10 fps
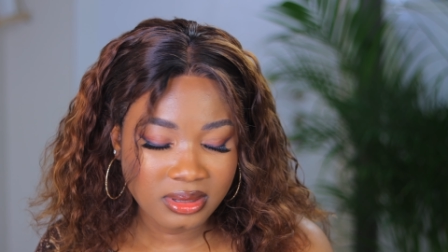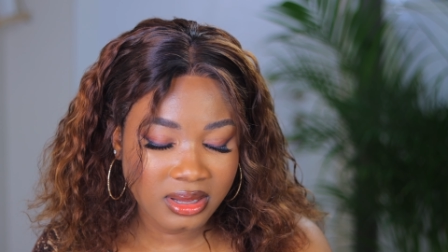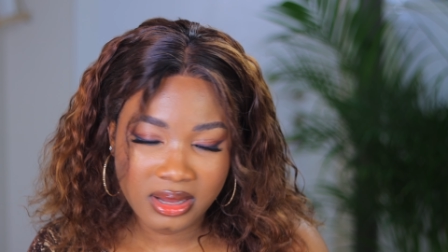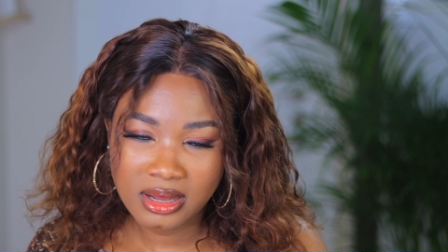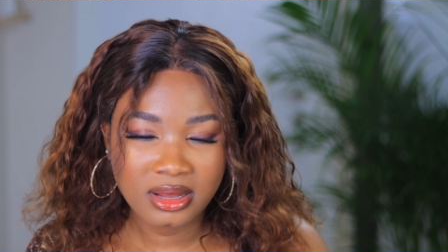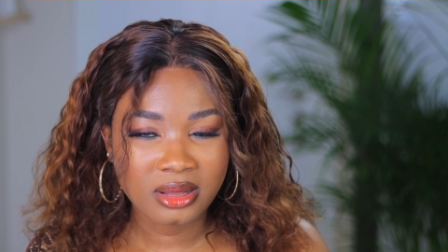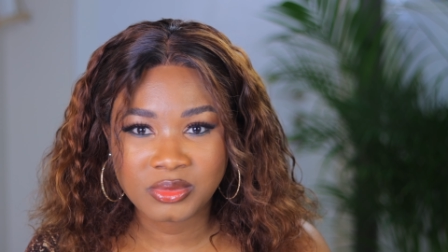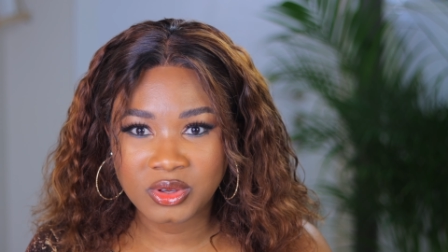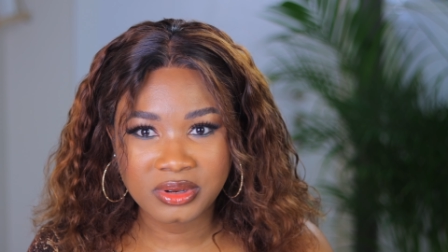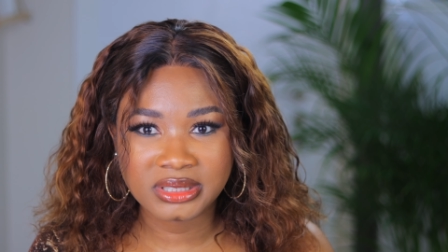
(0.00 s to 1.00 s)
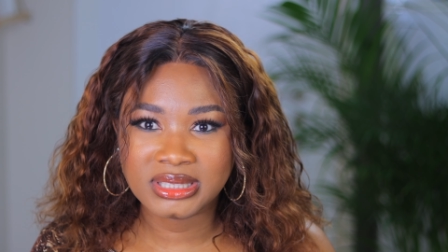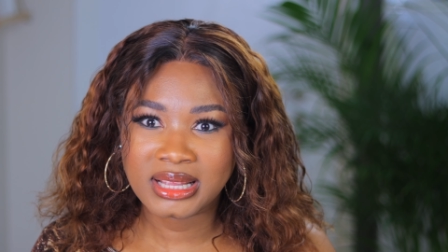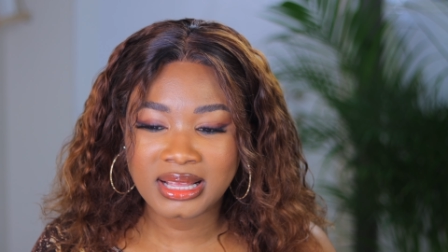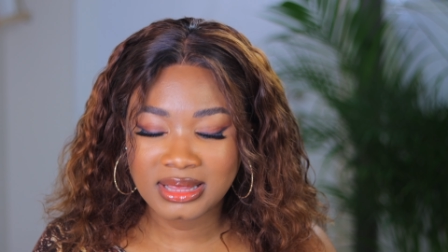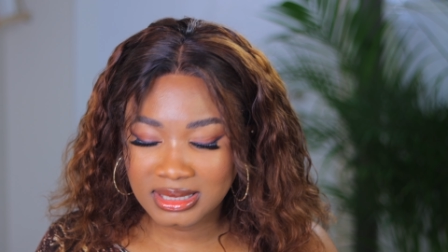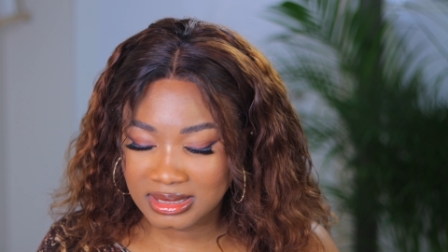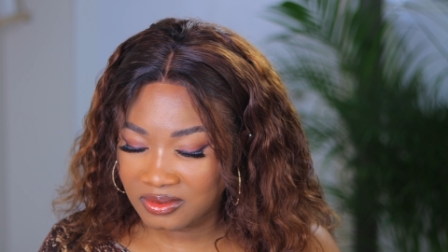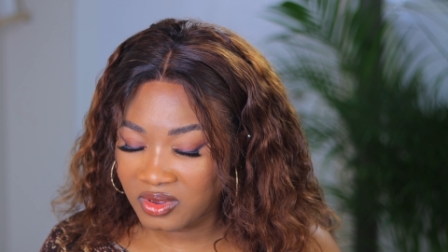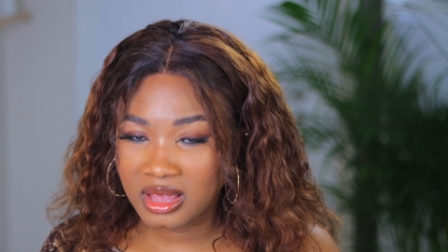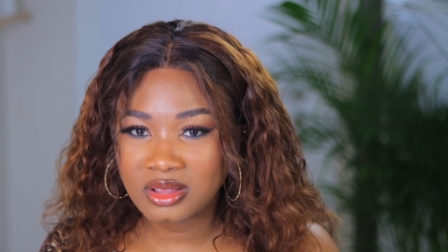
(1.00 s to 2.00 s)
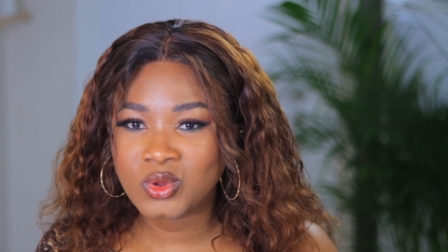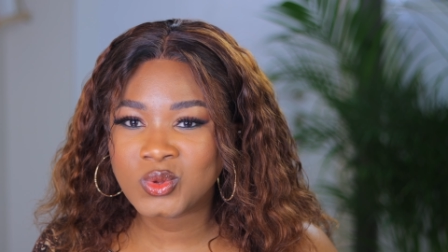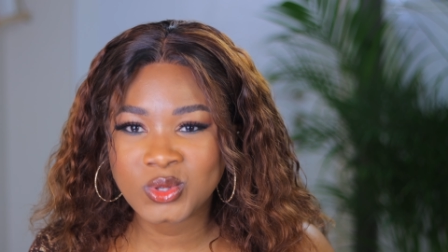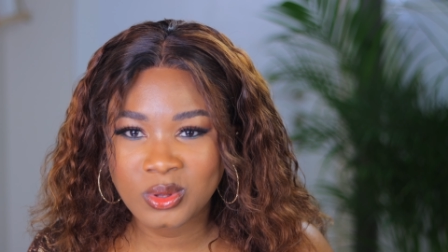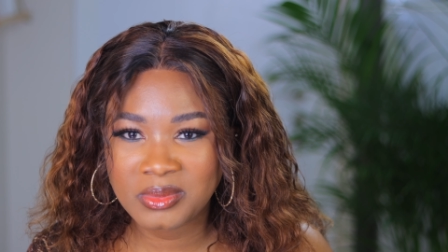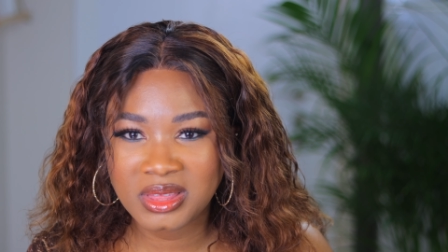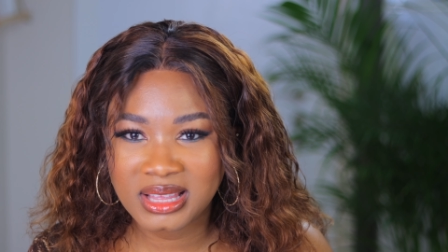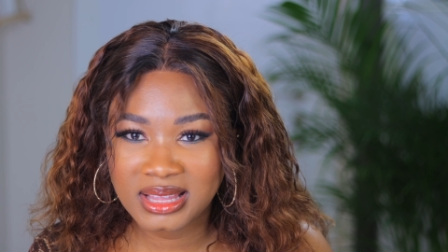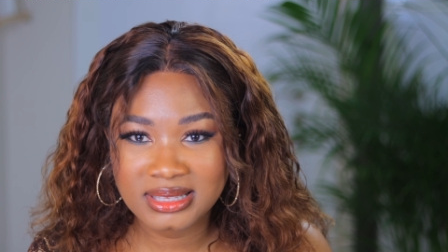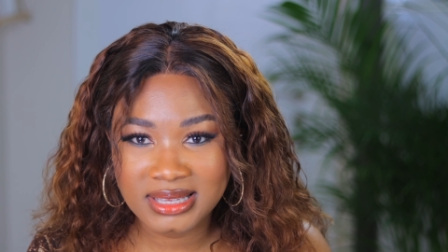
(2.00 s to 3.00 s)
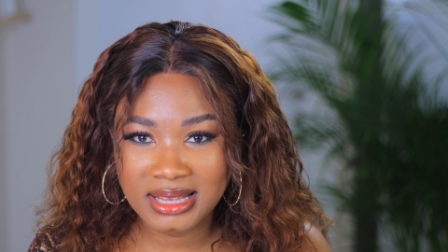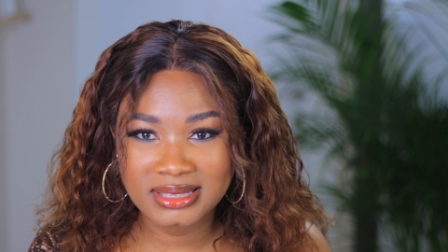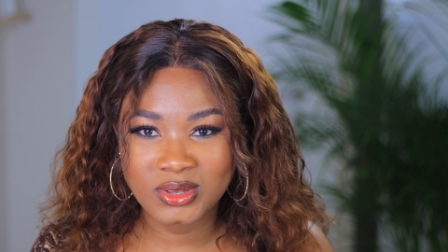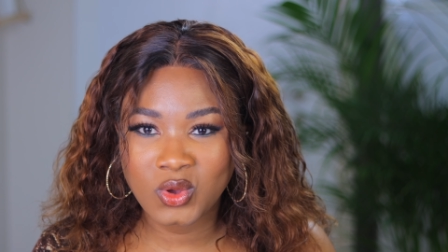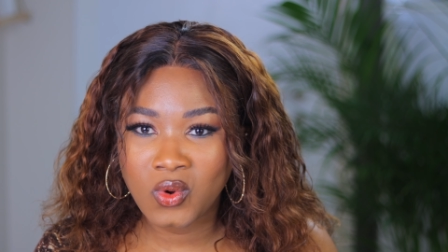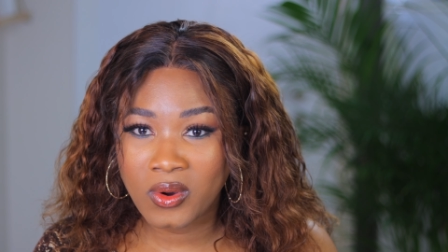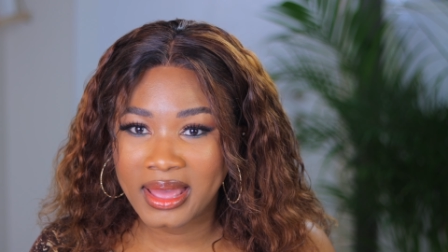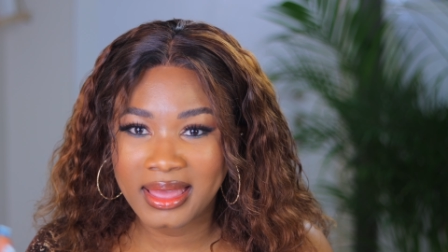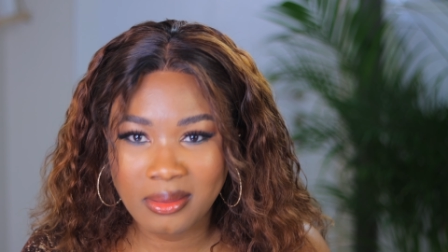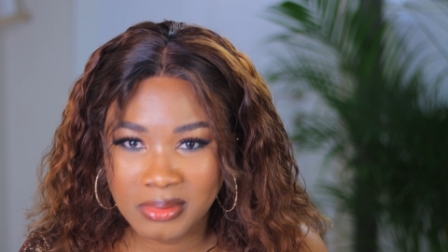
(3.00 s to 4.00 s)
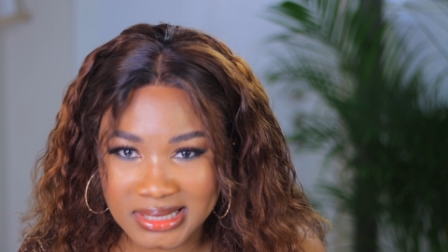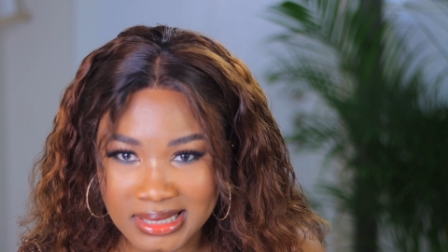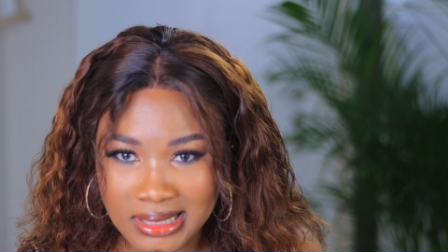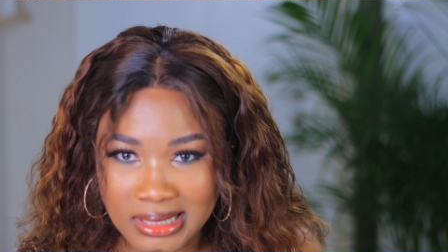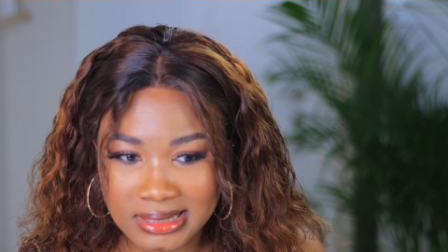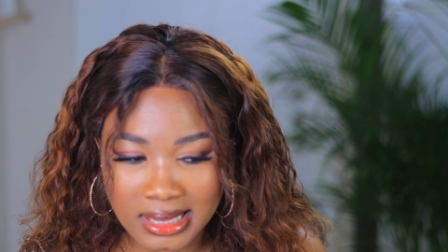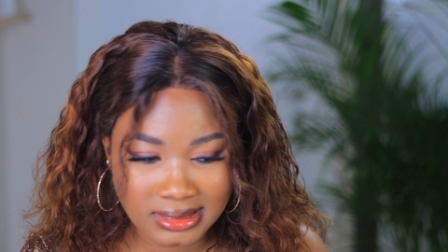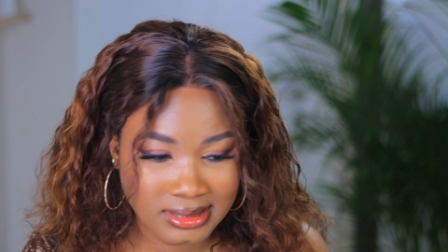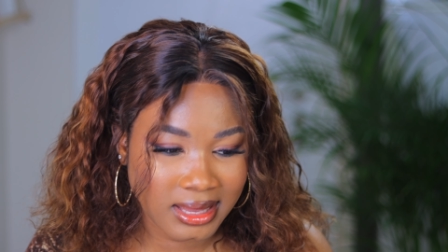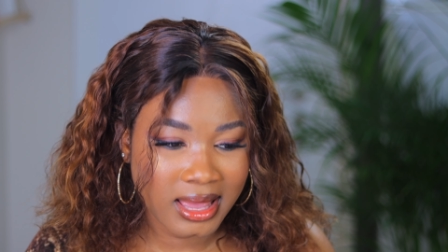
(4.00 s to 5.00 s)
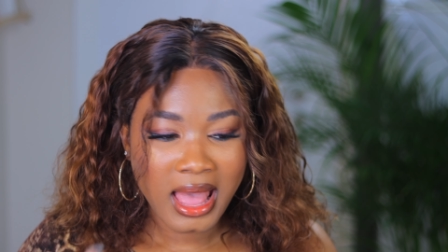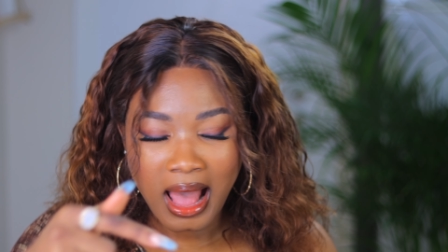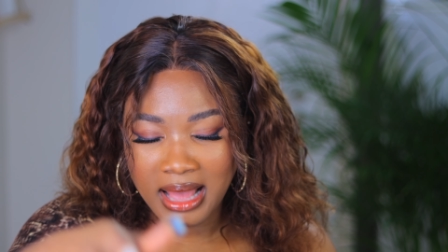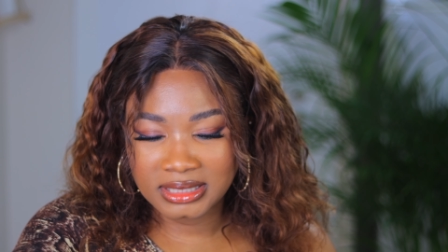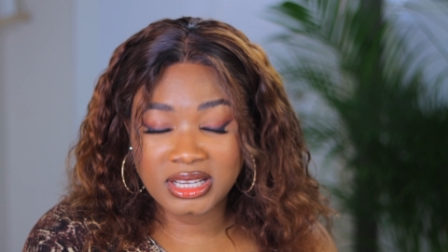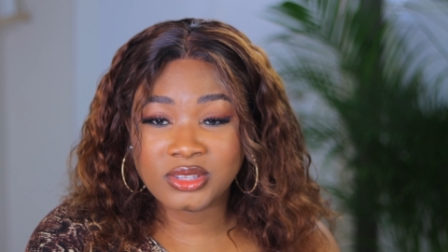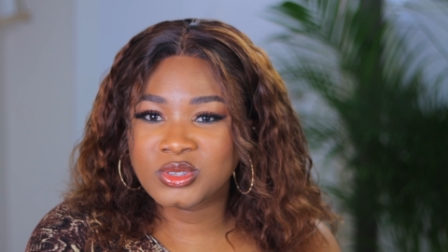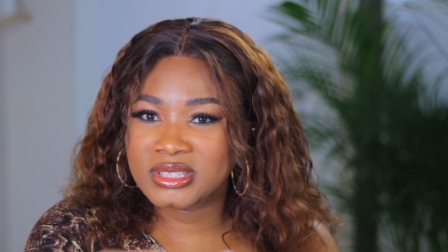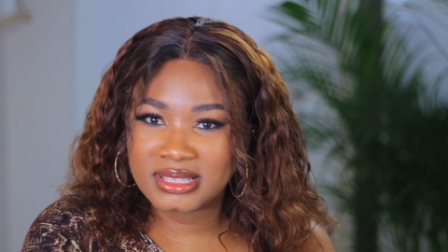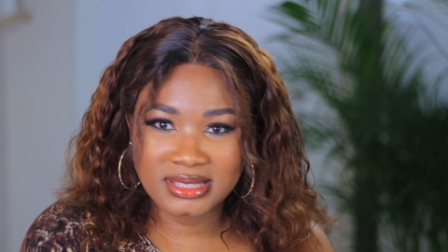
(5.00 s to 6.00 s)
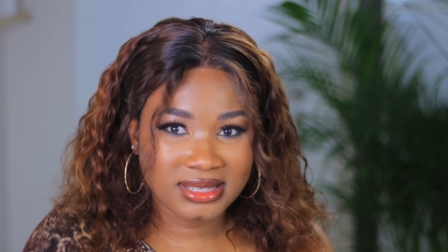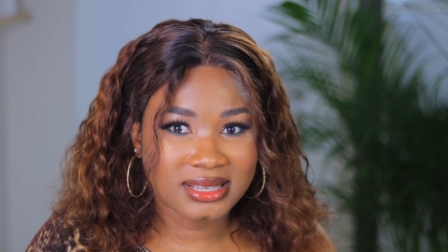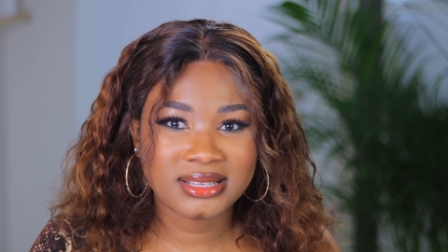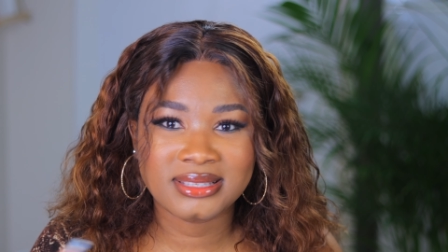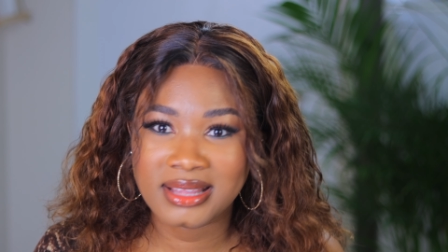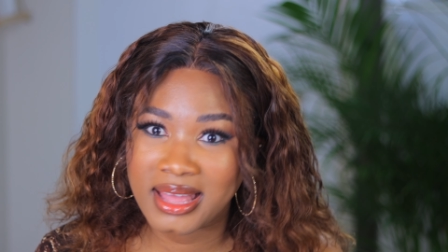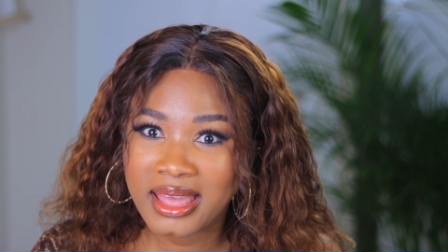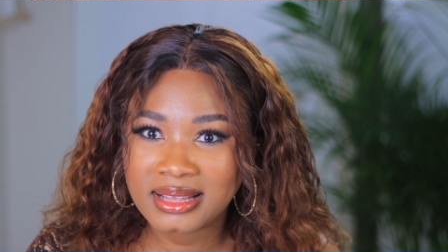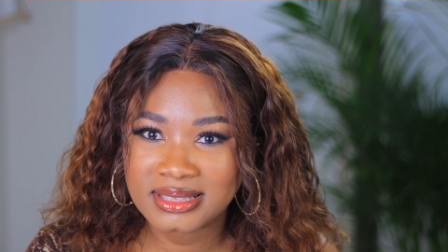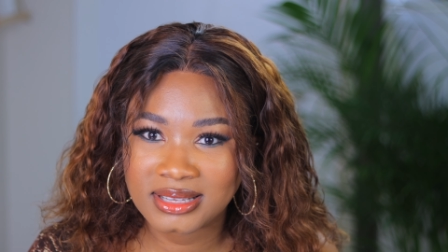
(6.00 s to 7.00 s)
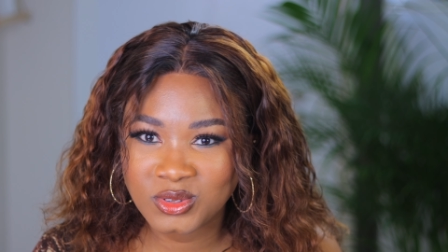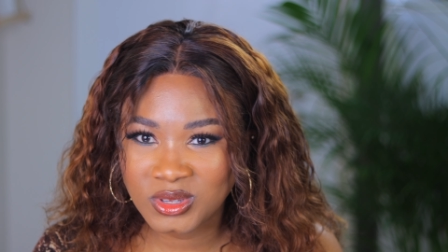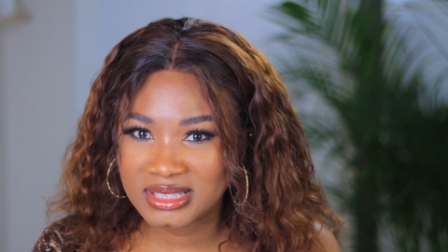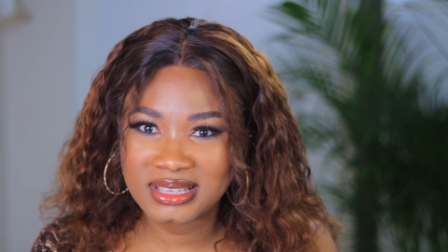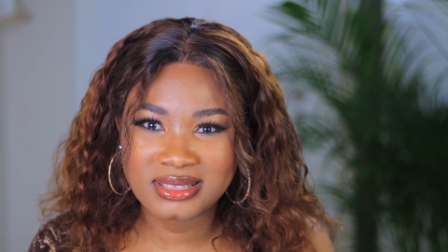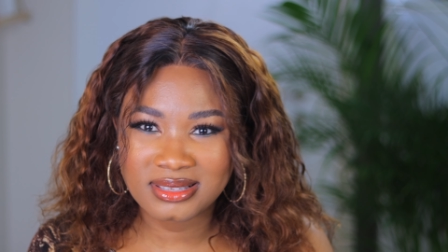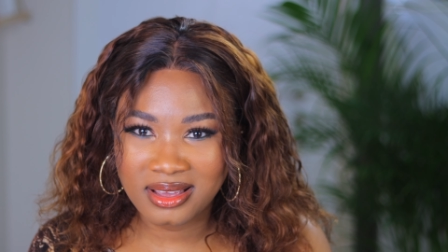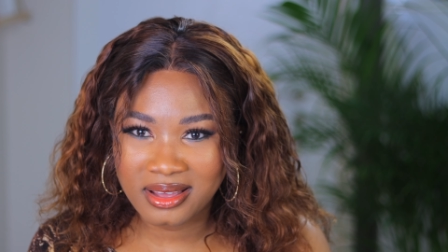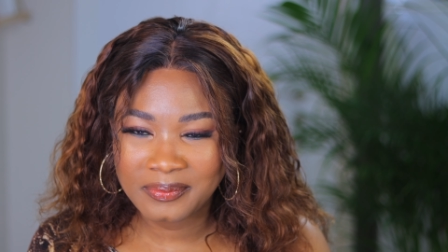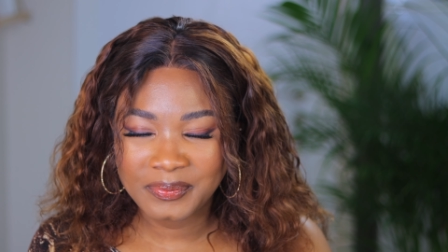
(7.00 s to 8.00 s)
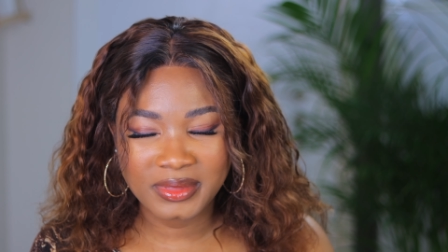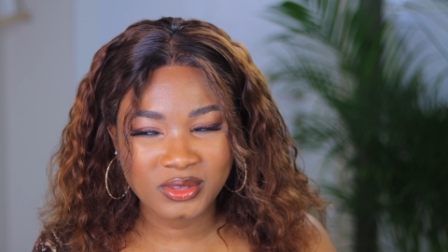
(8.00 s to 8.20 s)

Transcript: Ah, I'm not ready. And at least if I lose something in the taxi or I get missing in the taxi, I shall know this is the taxi that I entered. So it's easier.